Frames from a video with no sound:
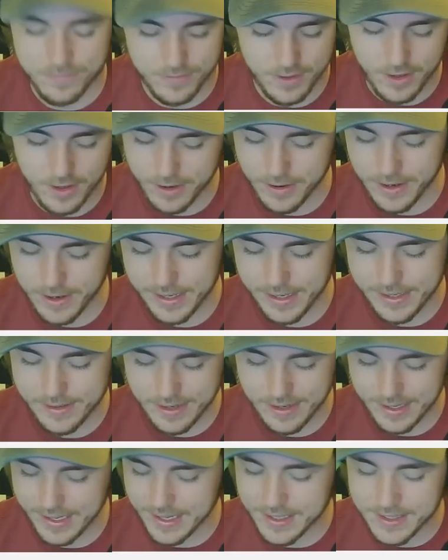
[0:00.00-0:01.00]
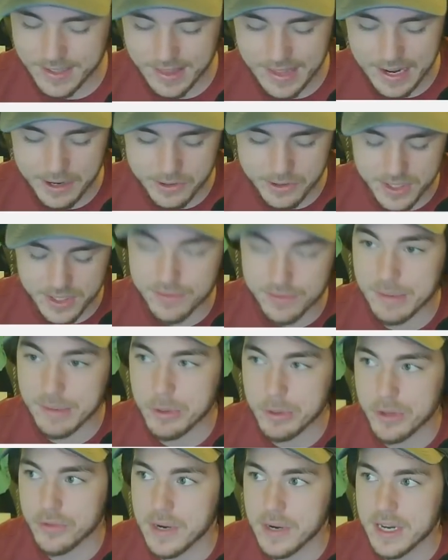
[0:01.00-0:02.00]
All right, I guess 1,000 of
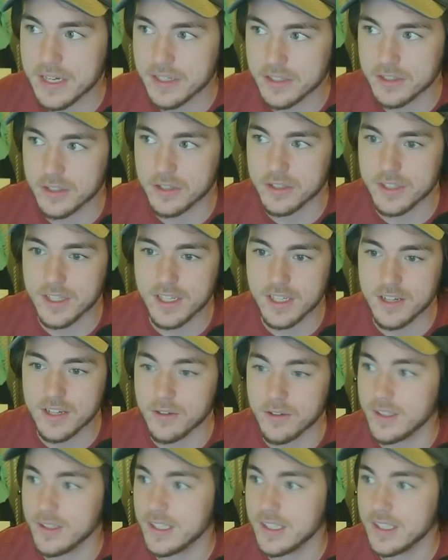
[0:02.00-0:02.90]
them are threatened. Good to know.